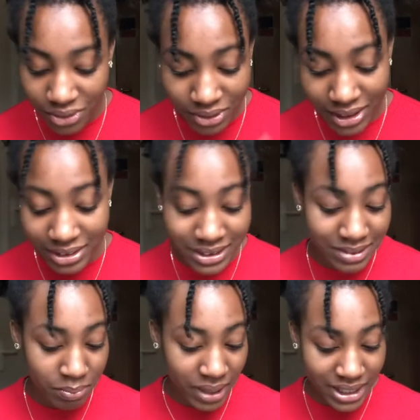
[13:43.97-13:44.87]
That's just
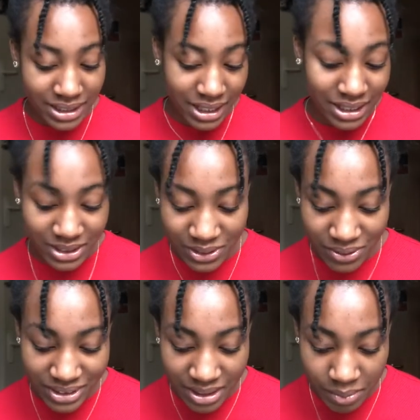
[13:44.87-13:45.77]
my taste. You know
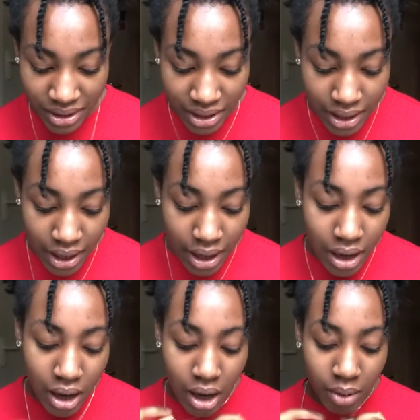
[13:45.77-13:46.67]
what I mean?
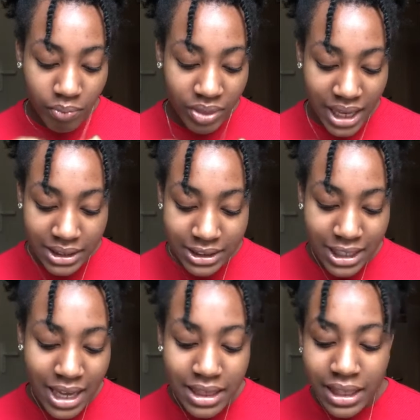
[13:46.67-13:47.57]
Next is
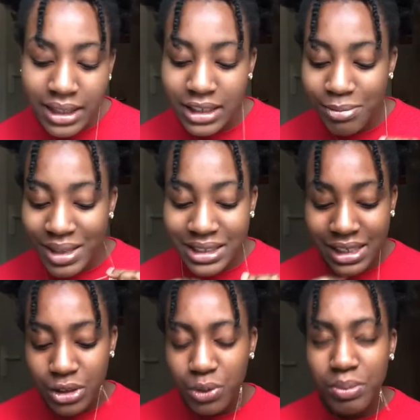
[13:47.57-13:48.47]
I think they spent a
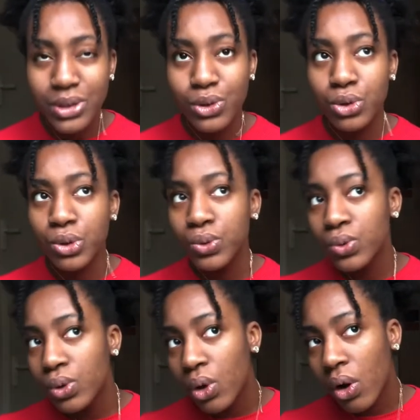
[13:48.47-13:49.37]
little bit
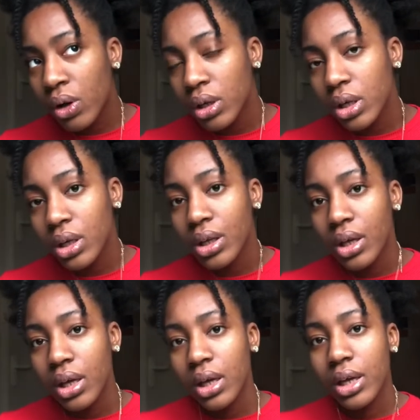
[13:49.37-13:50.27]
too long
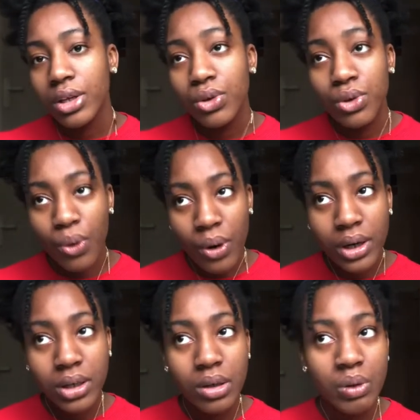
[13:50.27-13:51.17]
in New
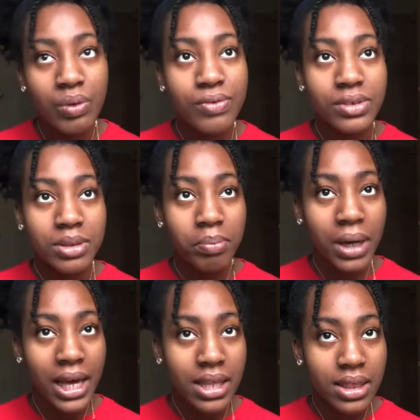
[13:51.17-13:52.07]
York with the
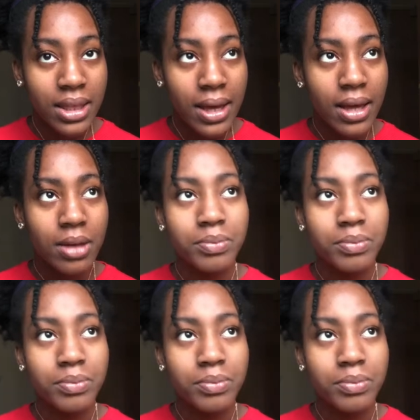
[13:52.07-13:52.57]
play thing.